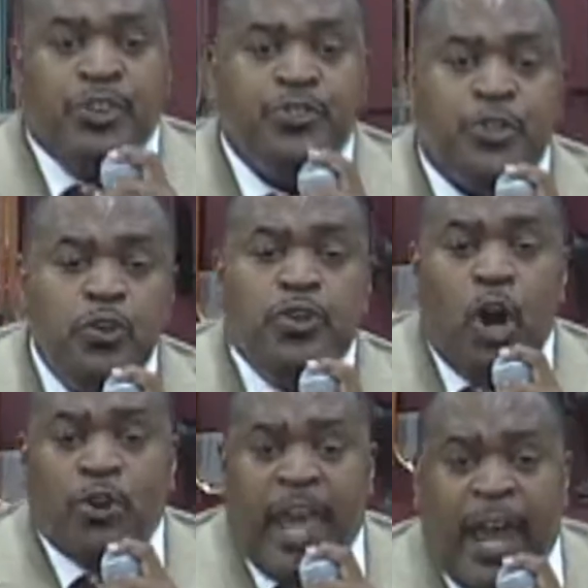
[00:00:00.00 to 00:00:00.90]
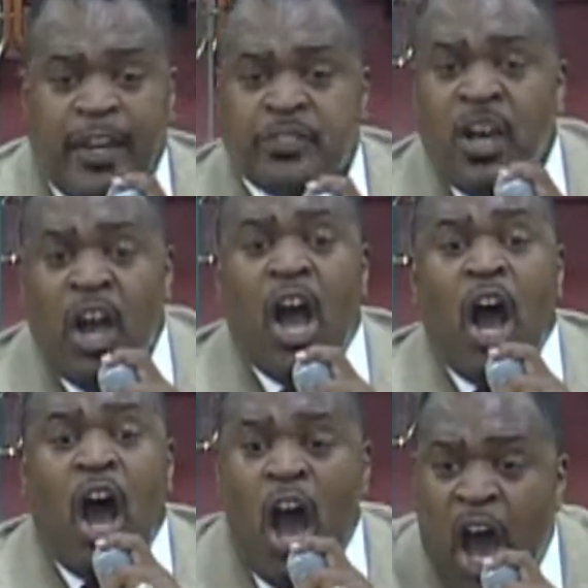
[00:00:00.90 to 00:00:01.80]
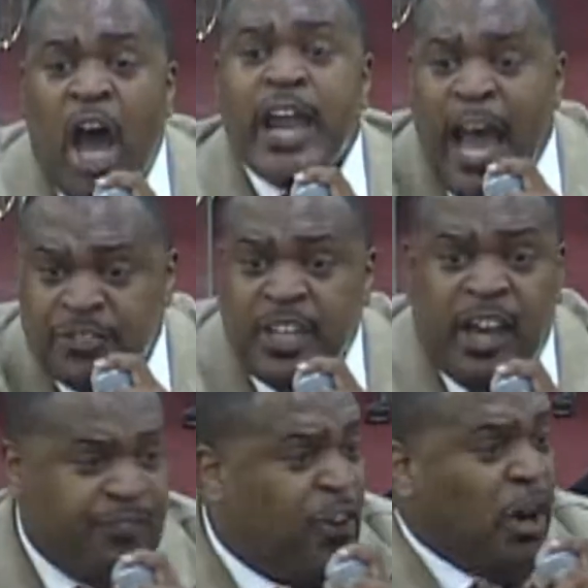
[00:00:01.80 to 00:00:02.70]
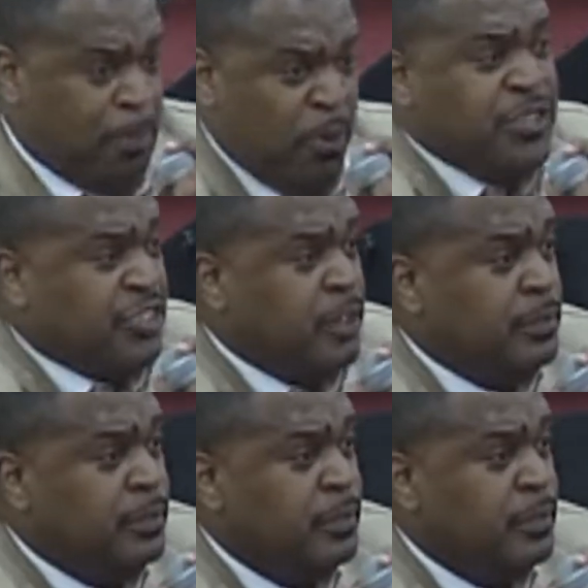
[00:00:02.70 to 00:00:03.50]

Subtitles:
You do know that it's hard out there for a preacher.